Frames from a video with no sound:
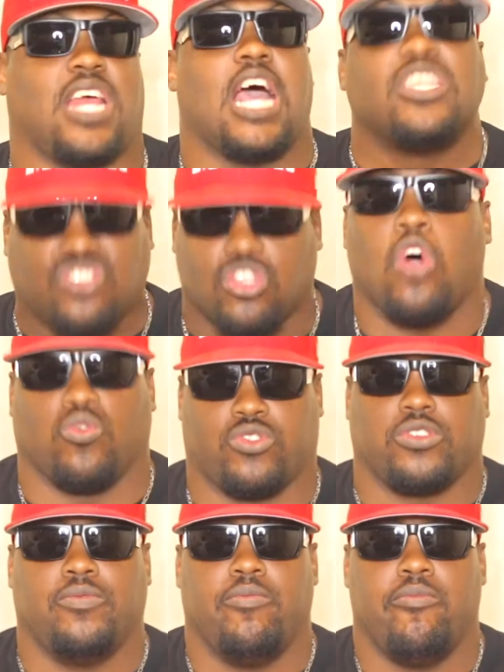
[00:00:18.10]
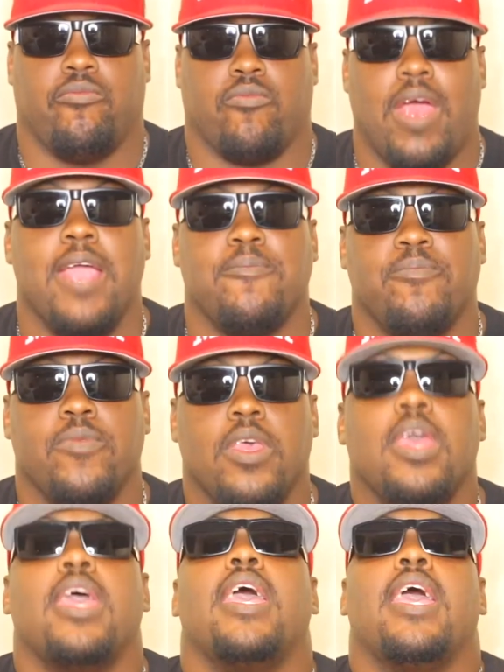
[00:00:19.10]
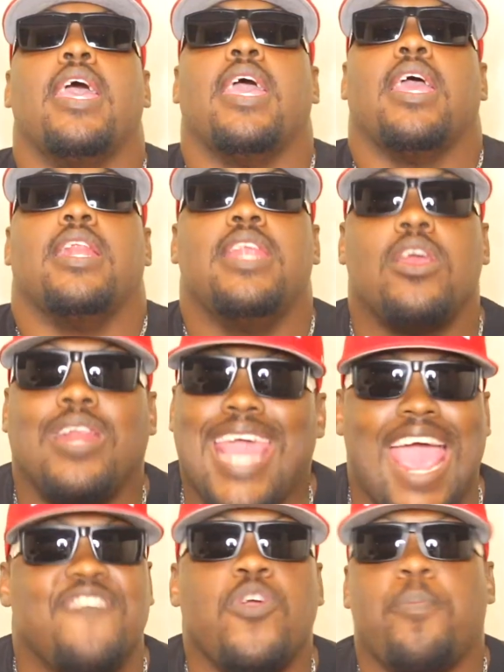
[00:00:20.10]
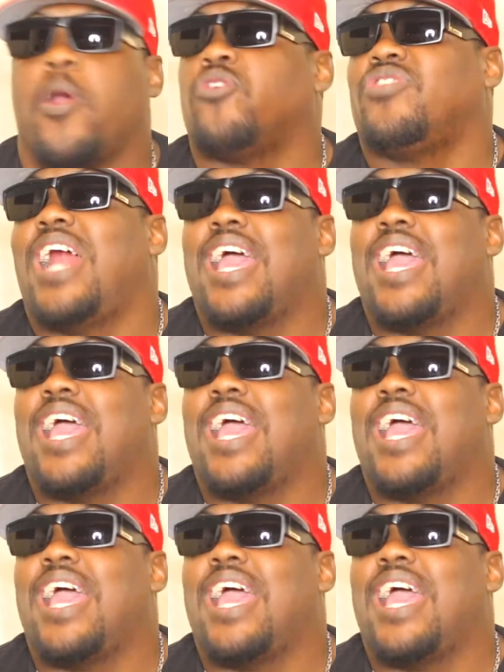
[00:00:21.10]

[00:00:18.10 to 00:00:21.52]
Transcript: assault, right? Nearly every person I